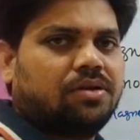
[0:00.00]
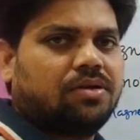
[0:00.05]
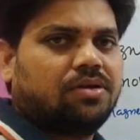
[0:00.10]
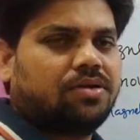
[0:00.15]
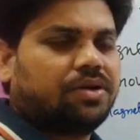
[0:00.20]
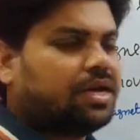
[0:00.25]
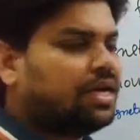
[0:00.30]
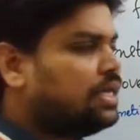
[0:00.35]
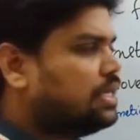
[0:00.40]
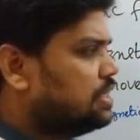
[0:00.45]

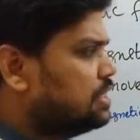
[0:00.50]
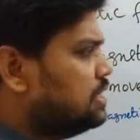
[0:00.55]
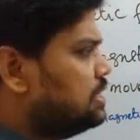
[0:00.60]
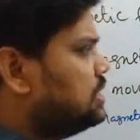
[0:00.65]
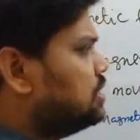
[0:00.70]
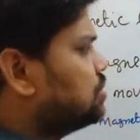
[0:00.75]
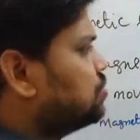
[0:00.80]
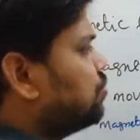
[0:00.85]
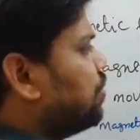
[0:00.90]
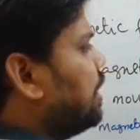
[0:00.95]
Okay, this
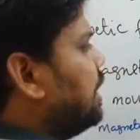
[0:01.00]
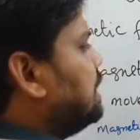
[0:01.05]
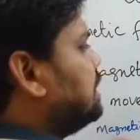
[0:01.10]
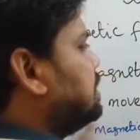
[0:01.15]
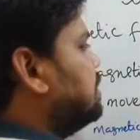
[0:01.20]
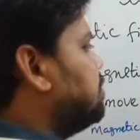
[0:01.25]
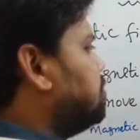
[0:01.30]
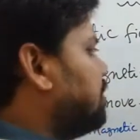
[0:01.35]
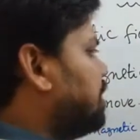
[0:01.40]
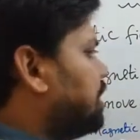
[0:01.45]
is quite
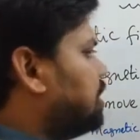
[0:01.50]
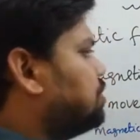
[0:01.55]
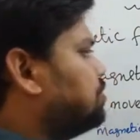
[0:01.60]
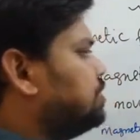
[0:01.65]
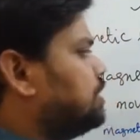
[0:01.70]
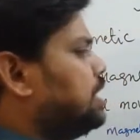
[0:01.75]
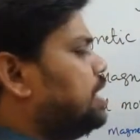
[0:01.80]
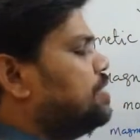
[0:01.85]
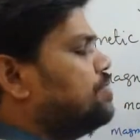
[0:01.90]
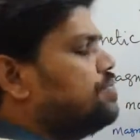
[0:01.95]
similar to
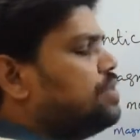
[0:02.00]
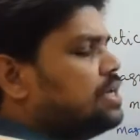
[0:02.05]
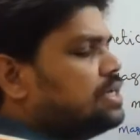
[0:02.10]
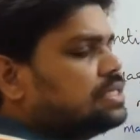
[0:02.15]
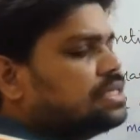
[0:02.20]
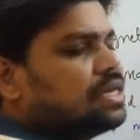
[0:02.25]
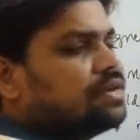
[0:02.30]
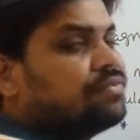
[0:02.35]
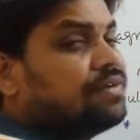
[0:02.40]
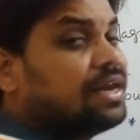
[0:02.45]
the
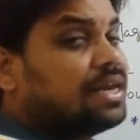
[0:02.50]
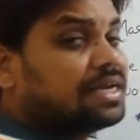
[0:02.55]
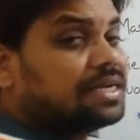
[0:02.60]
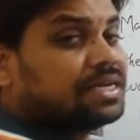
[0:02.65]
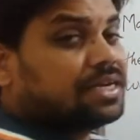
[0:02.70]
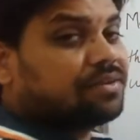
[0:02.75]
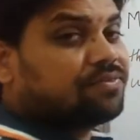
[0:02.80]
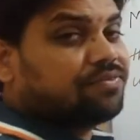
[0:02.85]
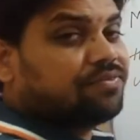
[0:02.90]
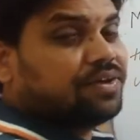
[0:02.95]
definition of
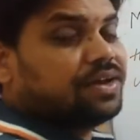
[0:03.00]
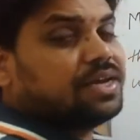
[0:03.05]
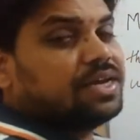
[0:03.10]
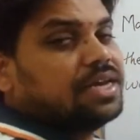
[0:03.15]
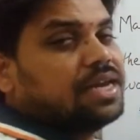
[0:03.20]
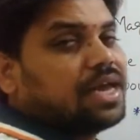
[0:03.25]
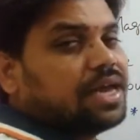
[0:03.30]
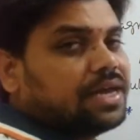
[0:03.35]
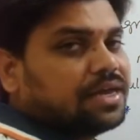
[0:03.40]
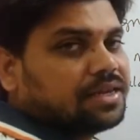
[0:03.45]
electric field
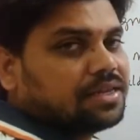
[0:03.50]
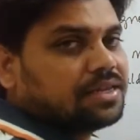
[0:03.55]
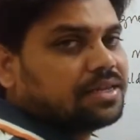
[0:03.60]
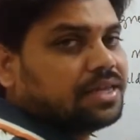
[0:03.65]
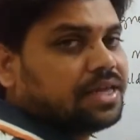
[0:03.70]
line.